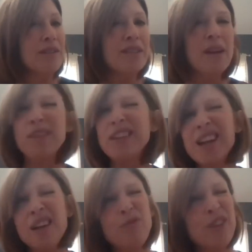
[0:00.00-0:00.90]
something that
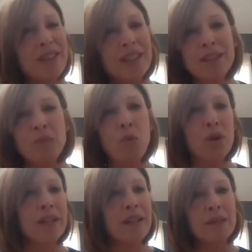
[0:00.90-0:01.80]
I'm feeling in the
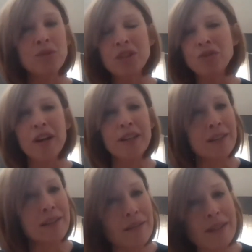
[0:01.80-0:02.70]
morning that I'm just trying
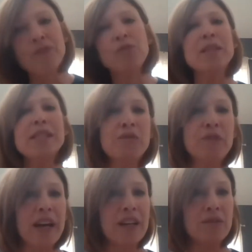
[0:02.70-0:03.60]
to lift myself
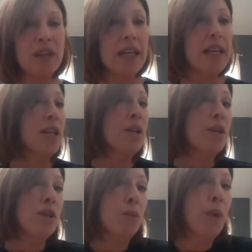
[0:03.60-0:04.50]
out of.
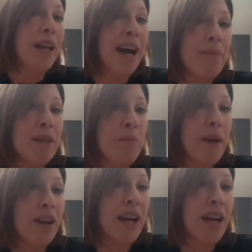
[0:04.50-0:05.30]
When I'm in a better